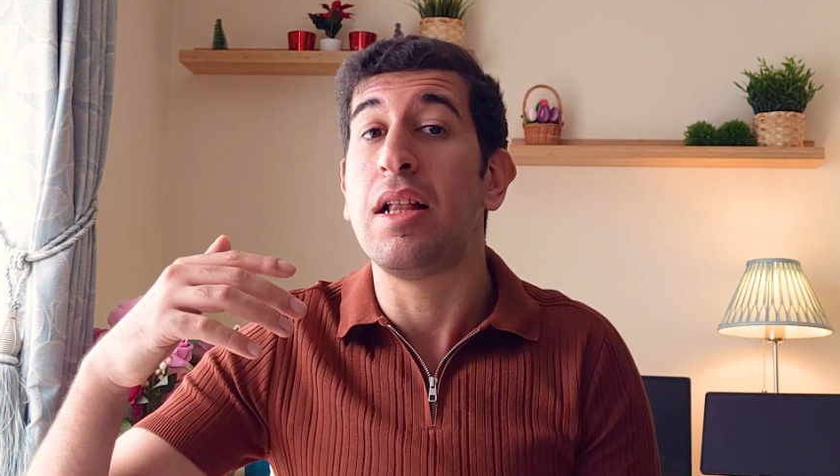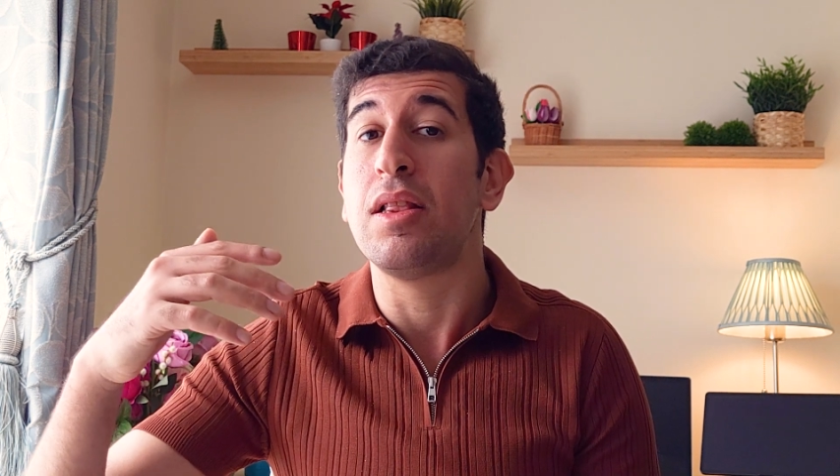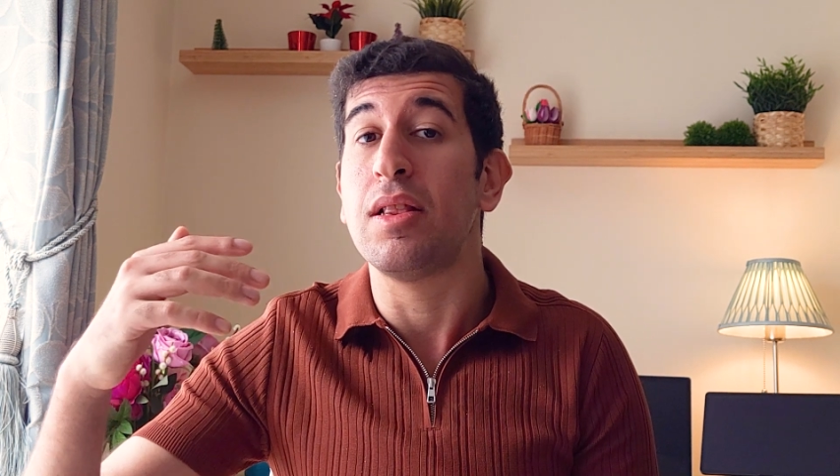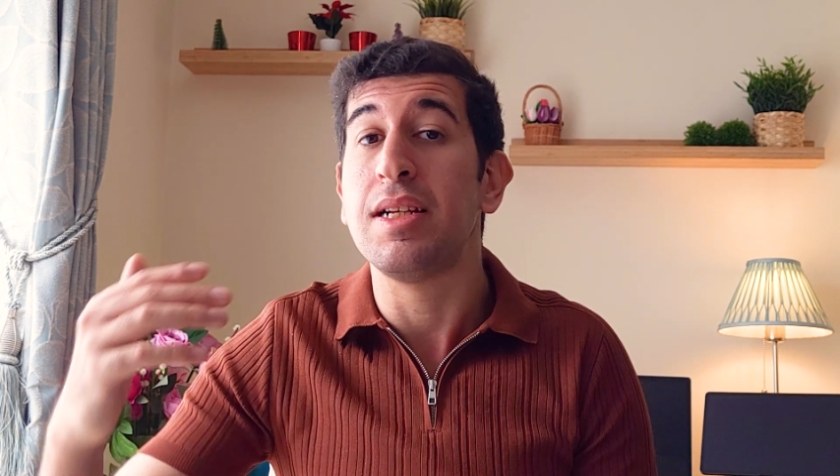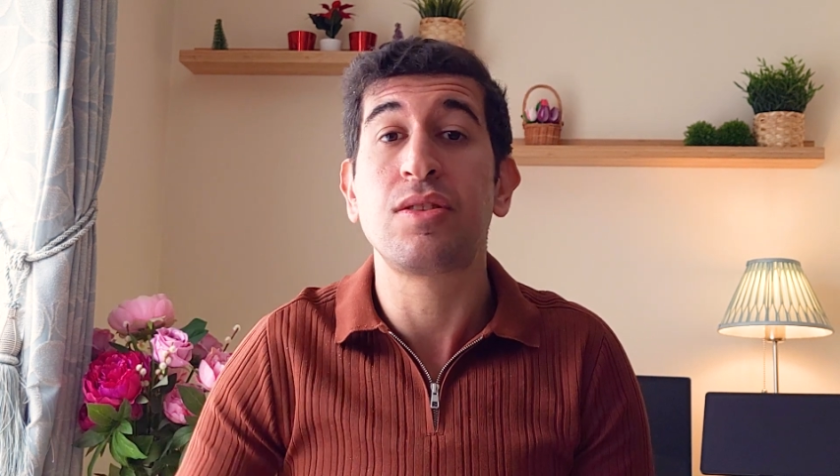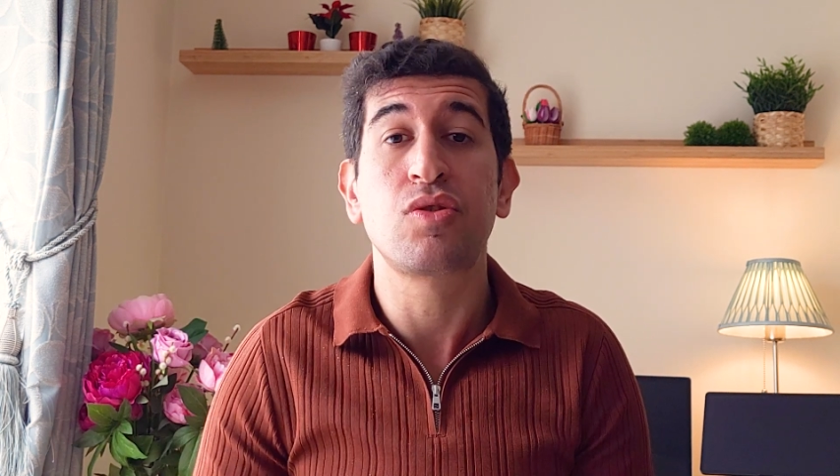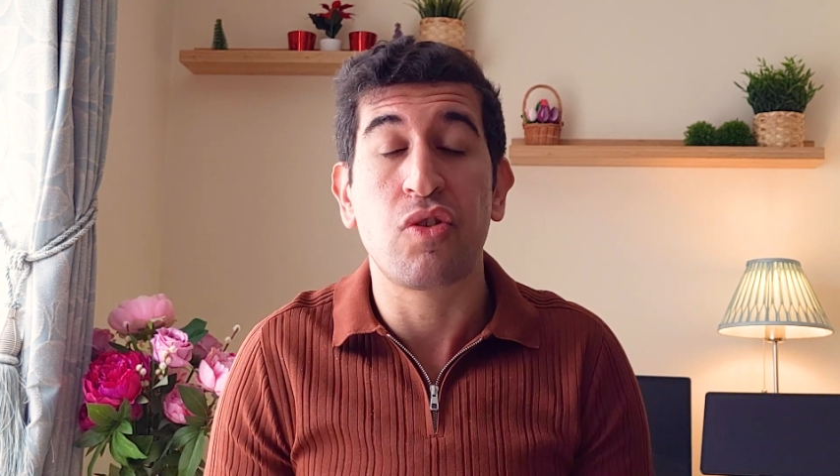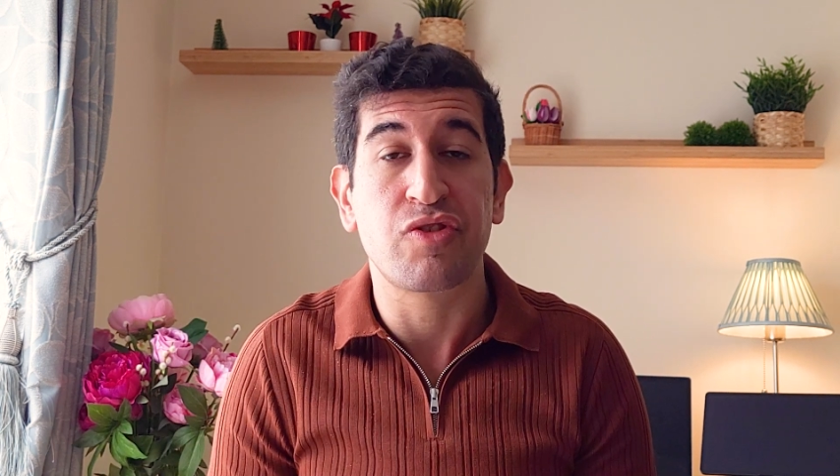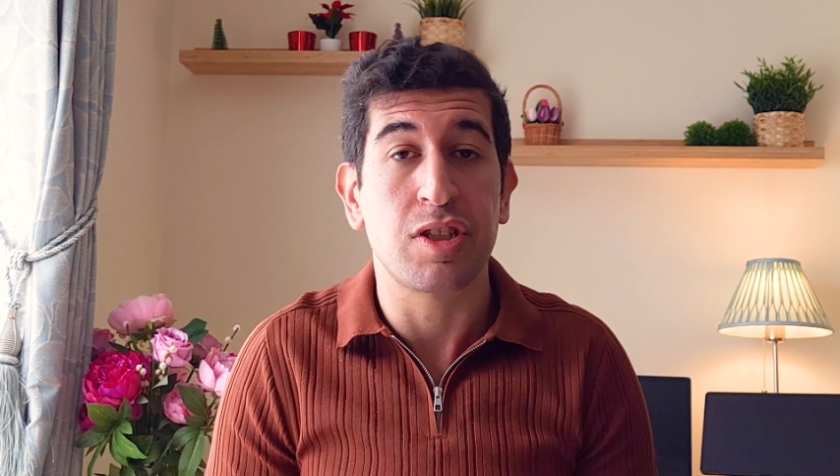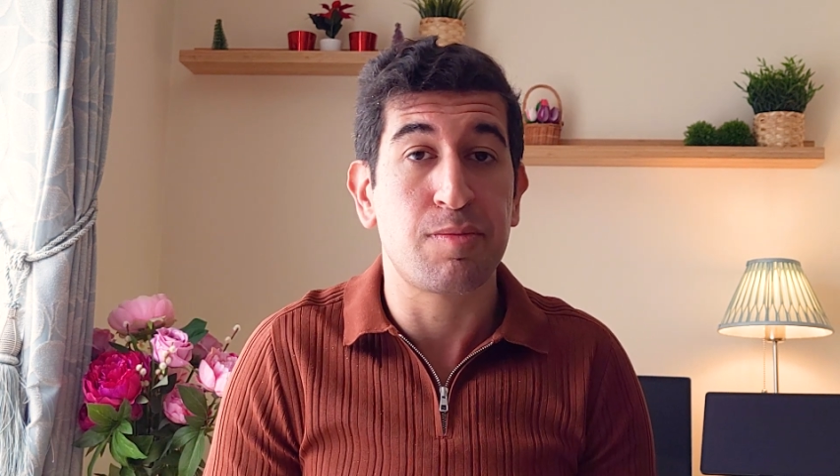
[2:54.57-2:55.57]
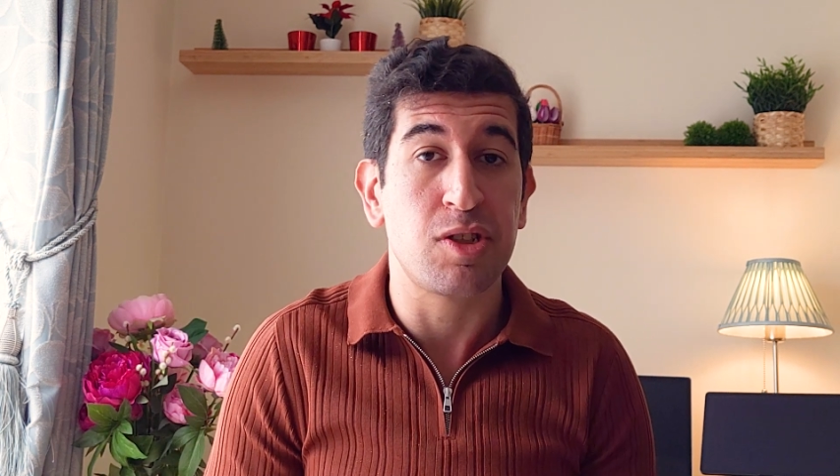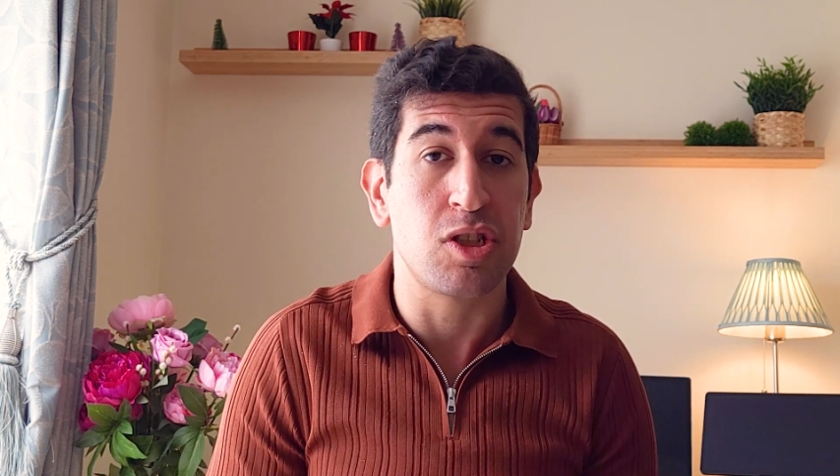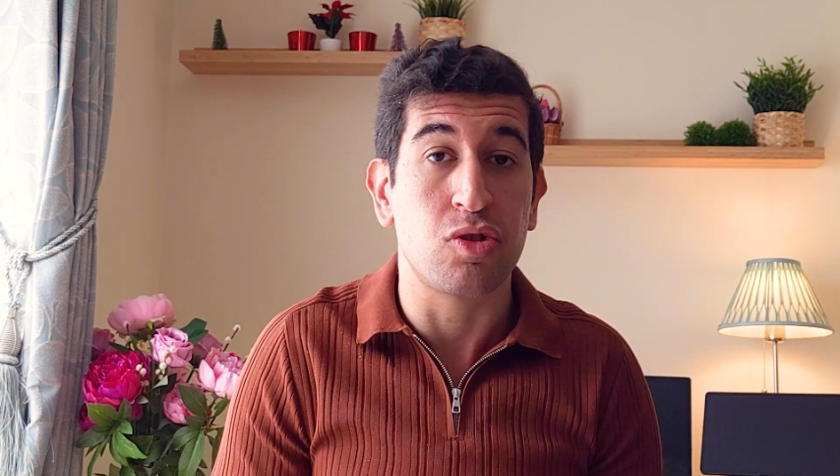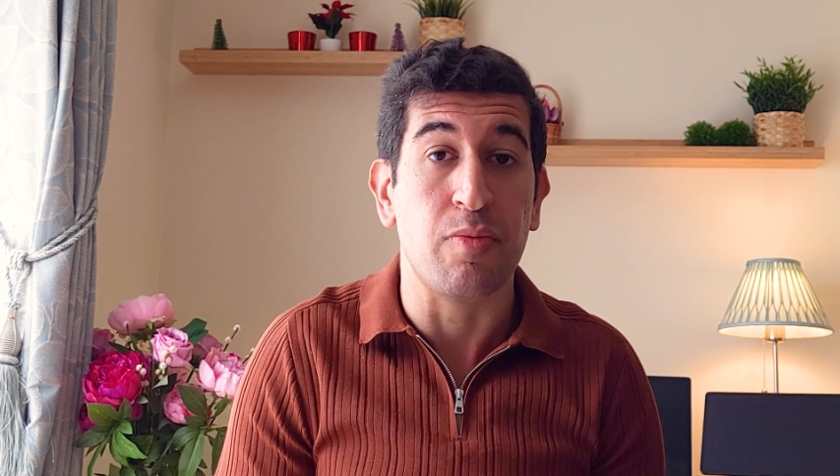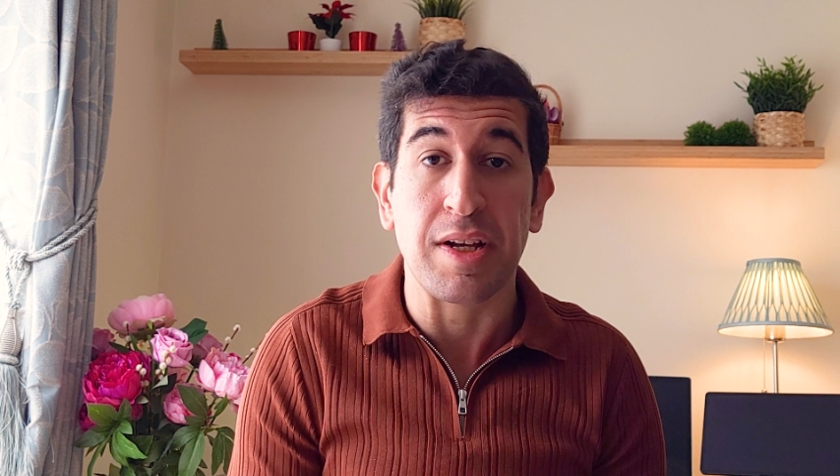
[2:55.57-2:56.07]
list of
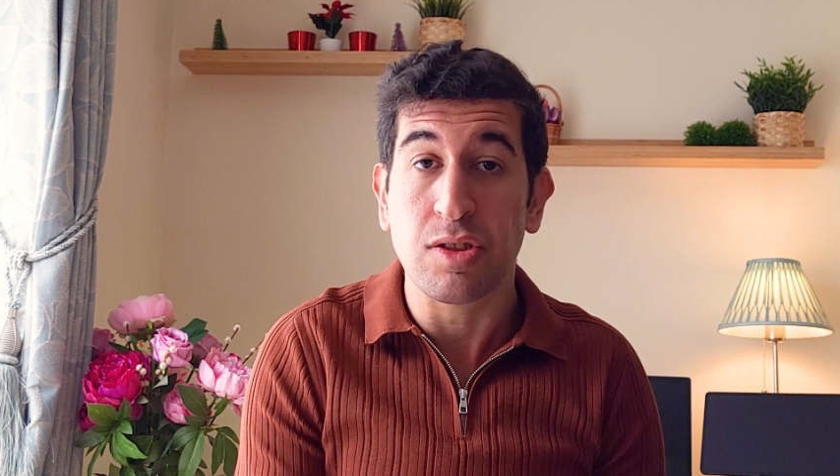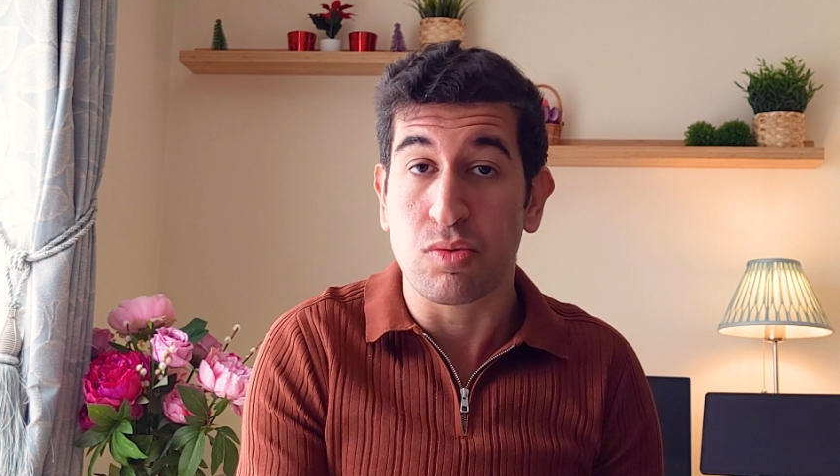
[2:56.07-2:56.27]
suspicious domains,